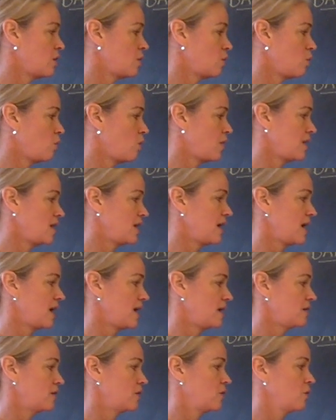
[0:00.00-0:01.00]

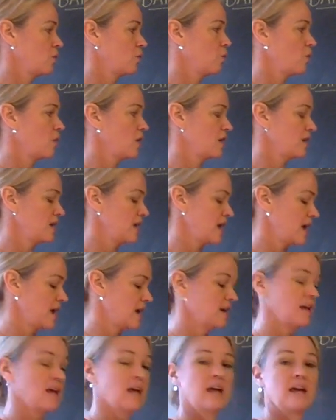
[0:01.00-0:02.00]

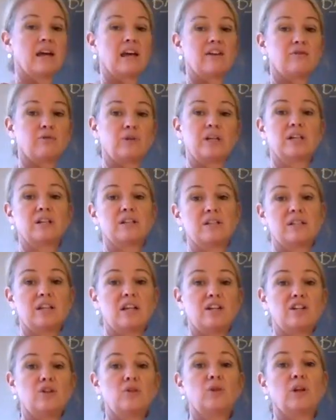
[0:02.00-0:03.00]
1818. If we
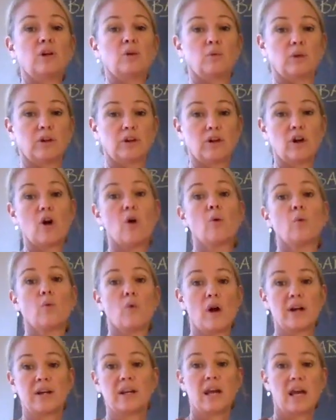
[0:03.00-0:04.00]
continued, it would go
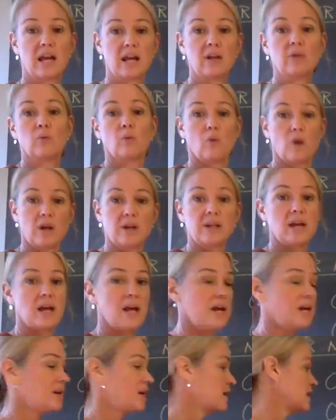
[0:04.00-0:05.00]

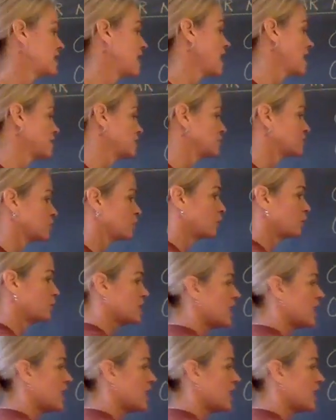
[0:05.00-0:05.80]
1818 again. So what we